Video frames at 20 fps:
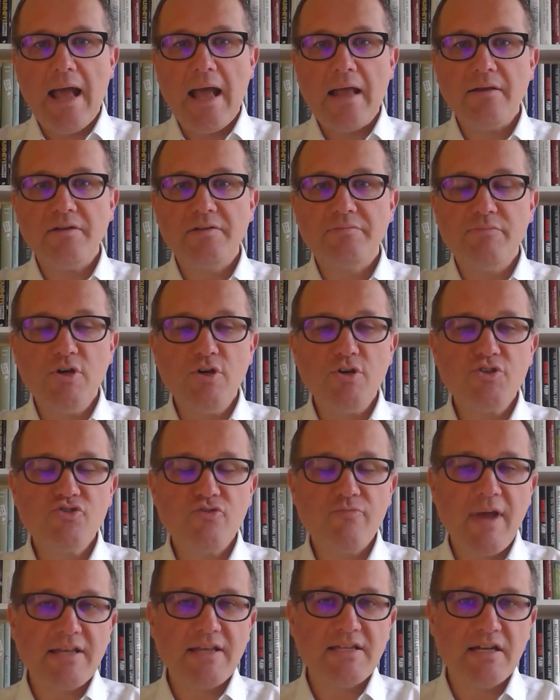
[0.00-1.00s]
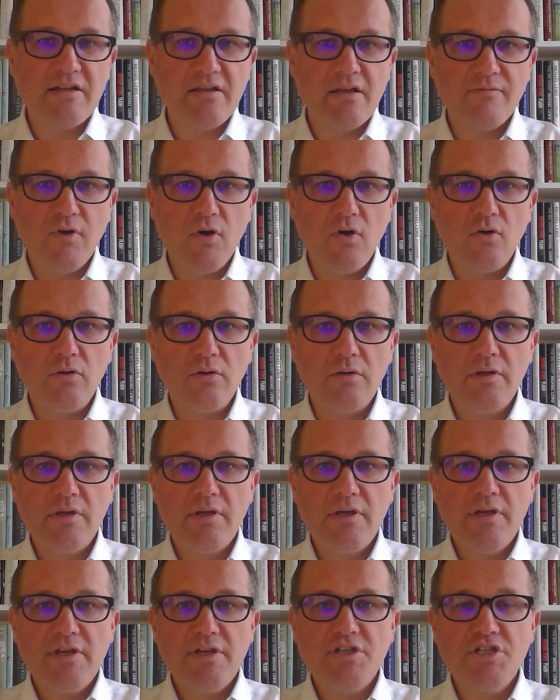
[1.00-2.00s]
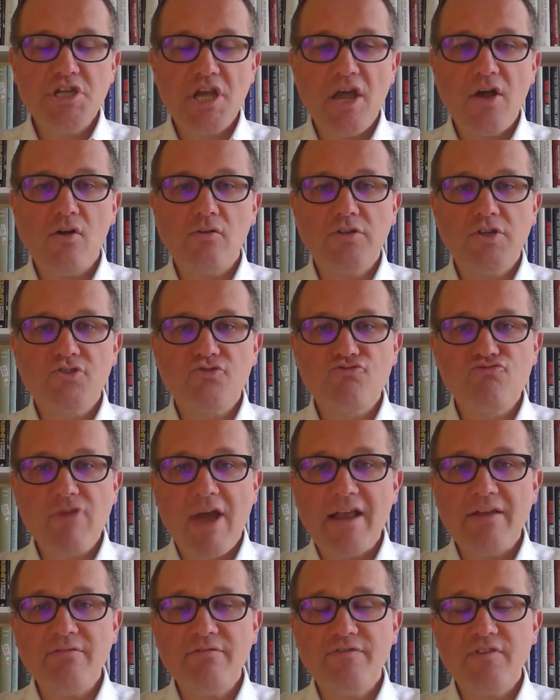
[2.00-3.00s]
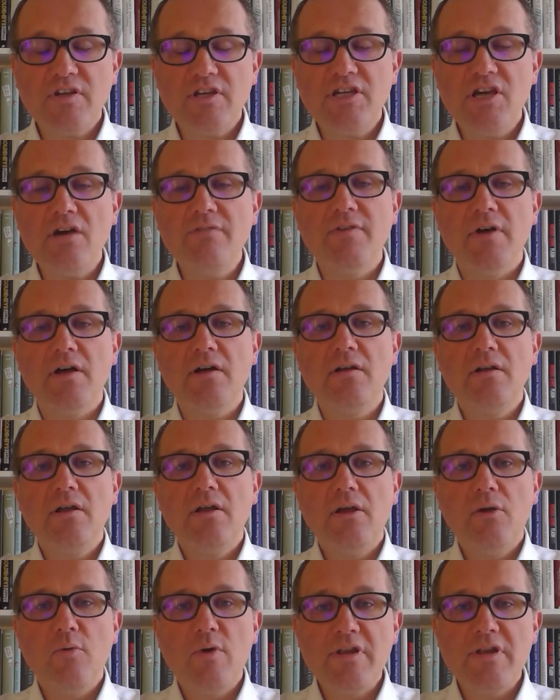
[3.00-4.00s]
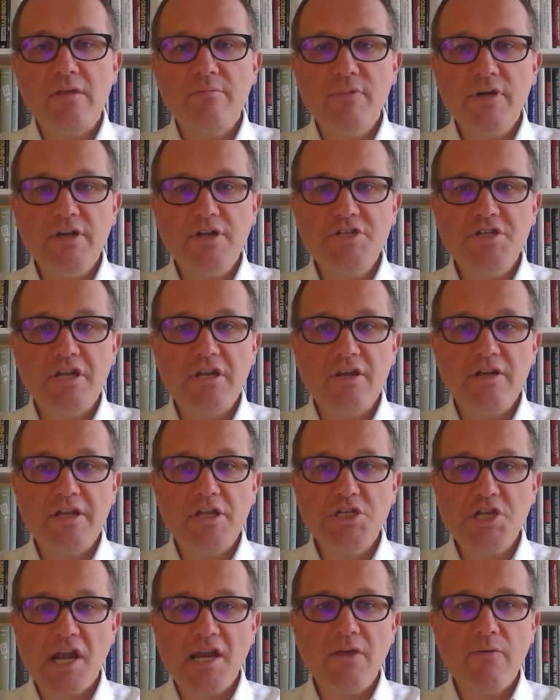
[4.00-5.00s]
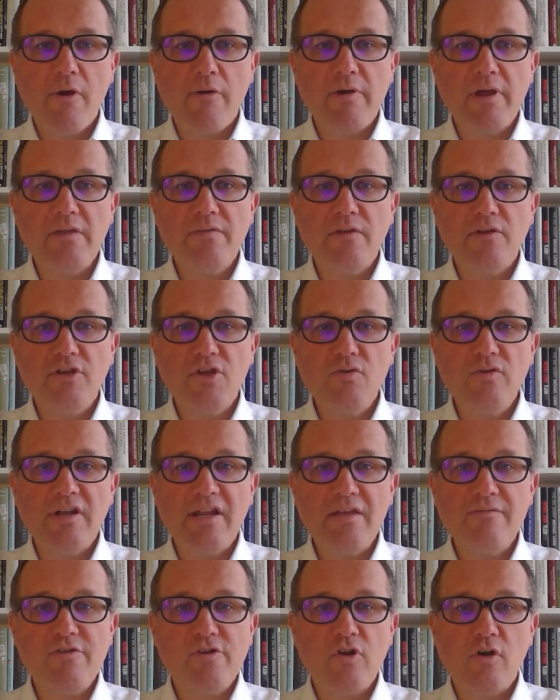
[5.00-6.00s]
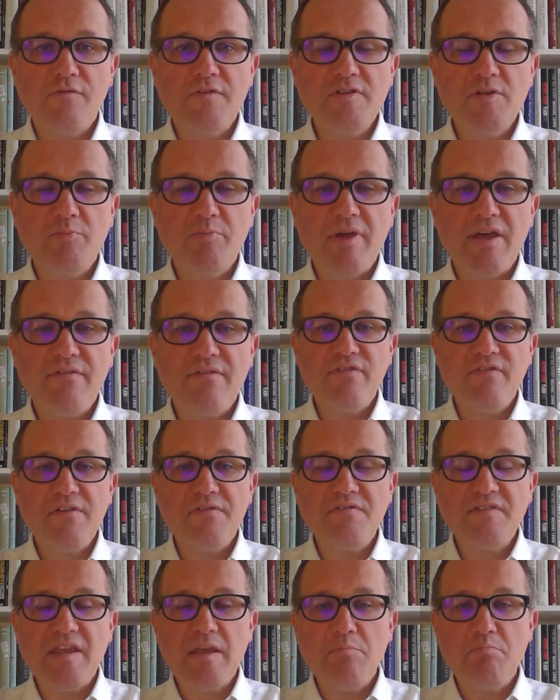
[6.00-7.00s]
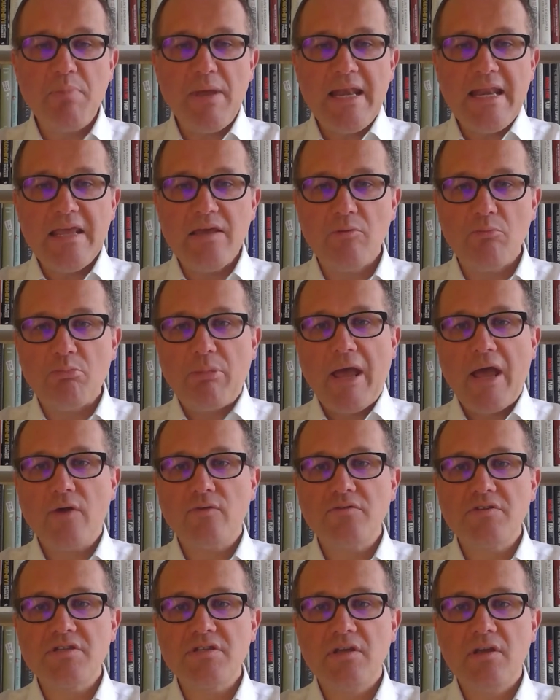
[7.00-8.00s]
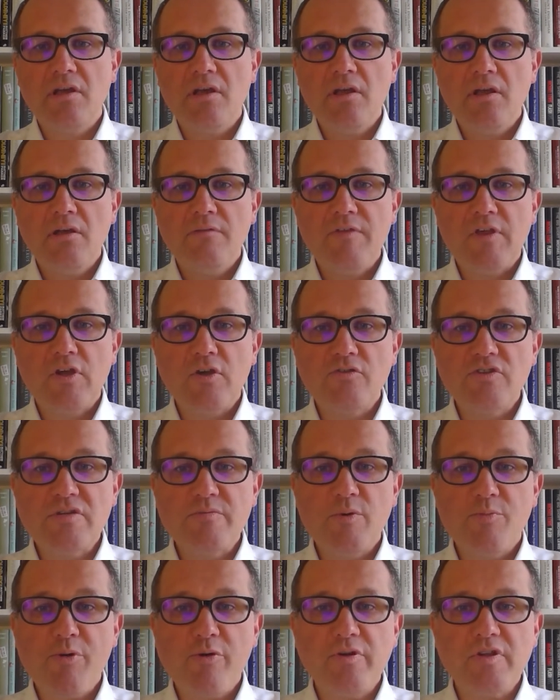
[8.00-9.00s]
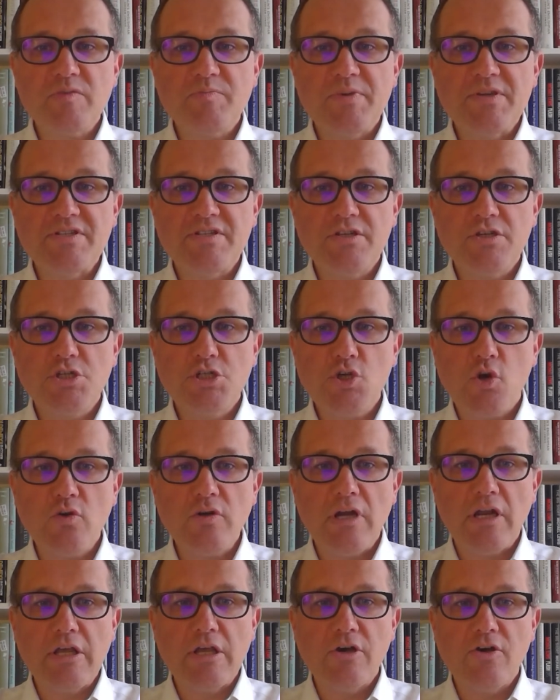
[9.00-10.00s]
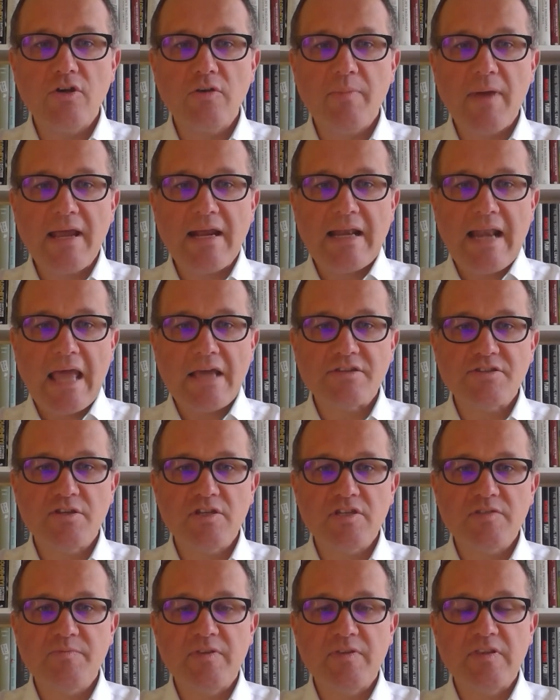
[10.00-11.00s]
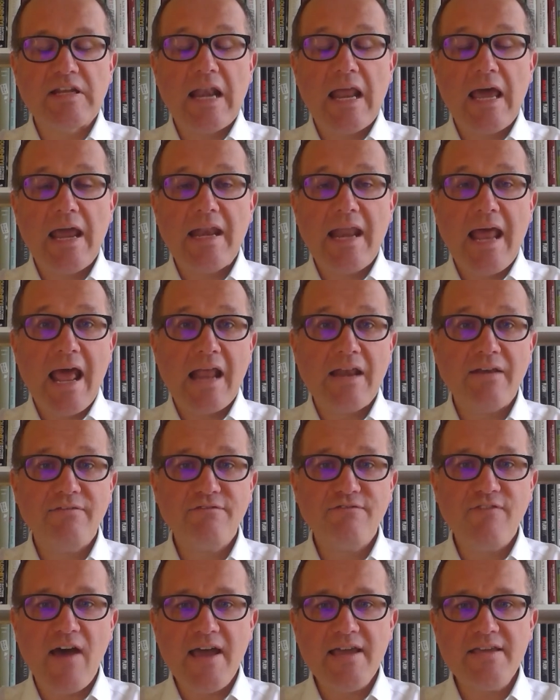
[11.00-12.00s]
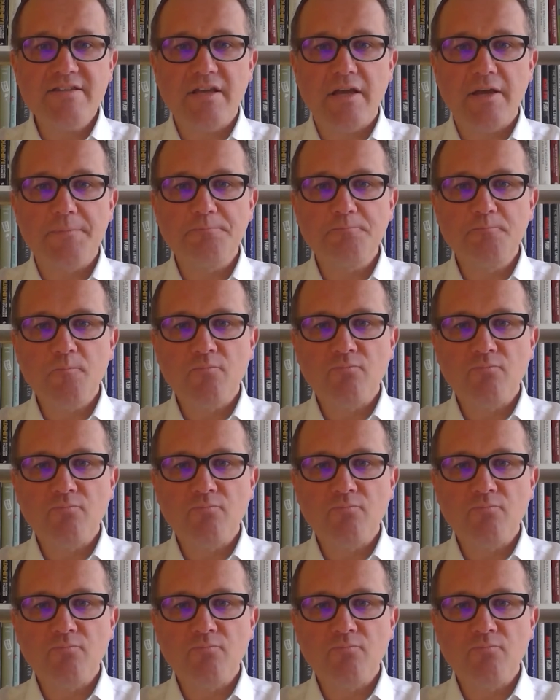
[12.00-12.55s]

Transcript: And most dramatically of all, shareholders ran for cover when it emerged in early January that Unilever had offered to £50 billion for the consumer products business jointly owned by GlaxoSmithKline and Pfizer.